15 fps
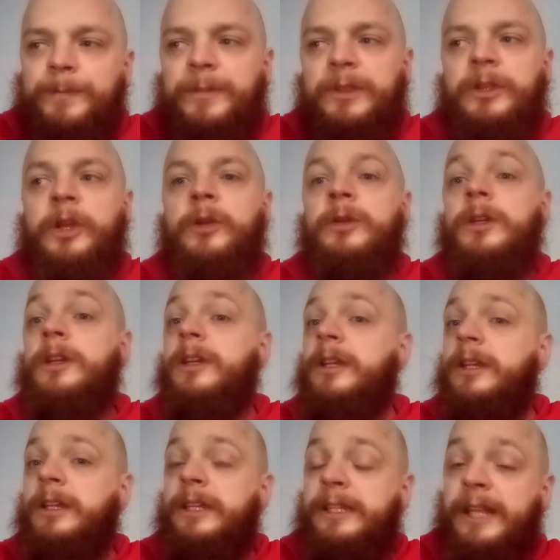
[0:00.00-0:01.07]
Now,
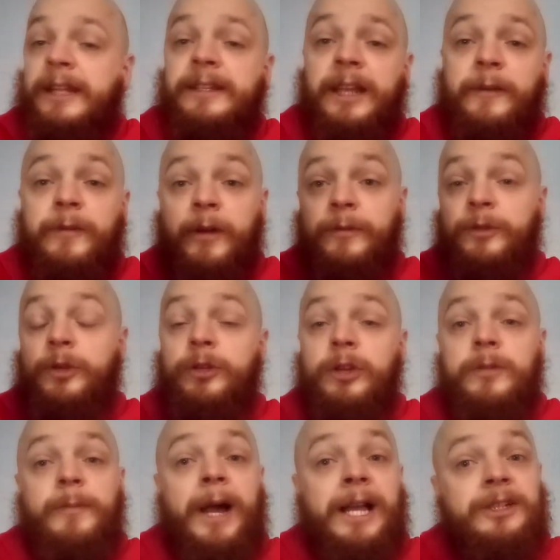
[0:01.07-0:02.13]
he did have a few
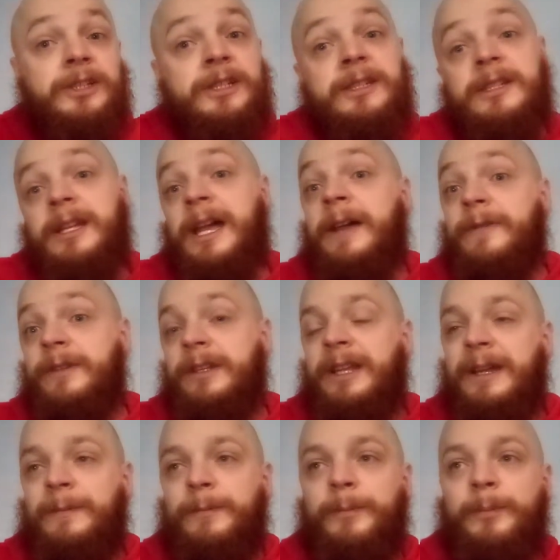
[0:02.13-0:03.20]
good matches after
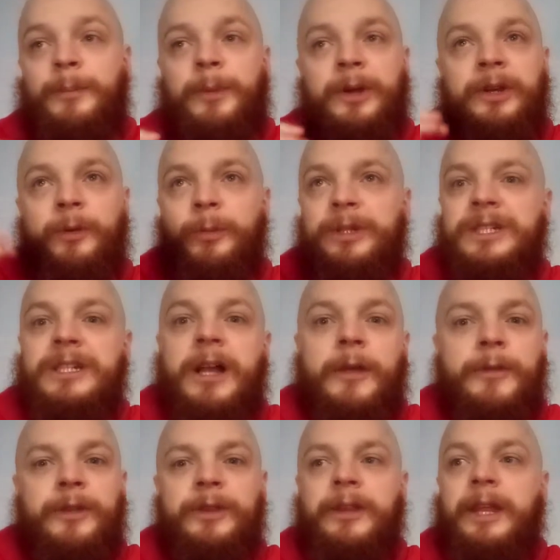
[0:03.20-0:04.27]
that, but it was
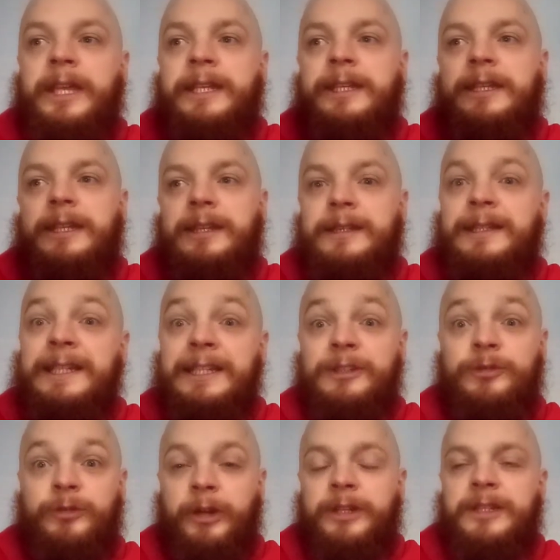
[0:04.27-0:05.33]
nothing like
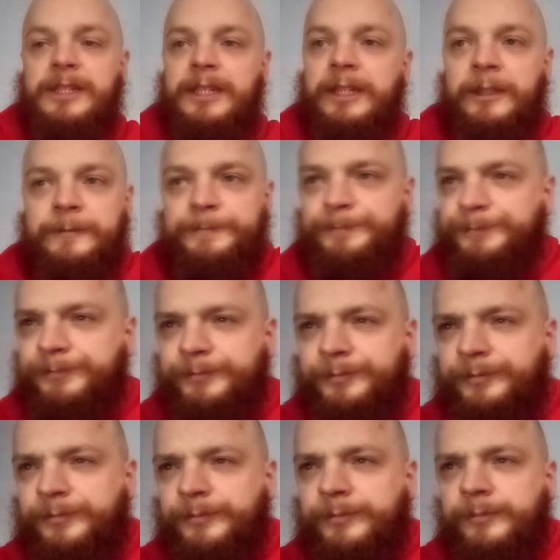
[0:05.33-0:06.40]
these runs here.
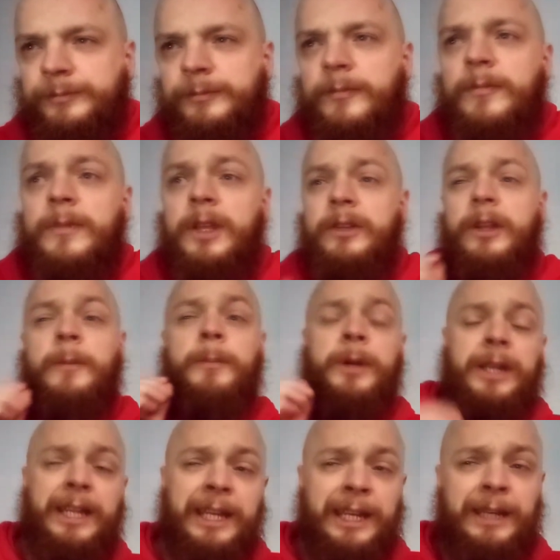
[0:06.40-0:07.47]
Number
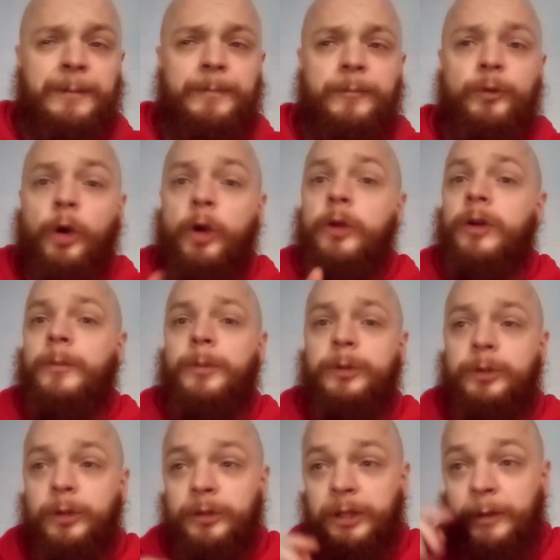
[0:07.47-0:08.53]
8, Royal Rumble
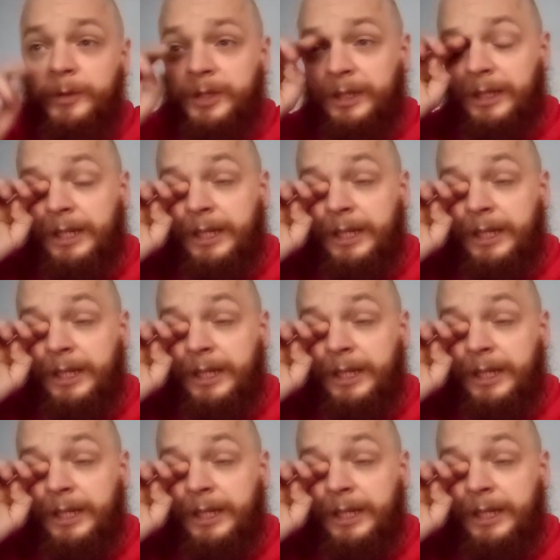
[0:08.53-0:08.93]
2000.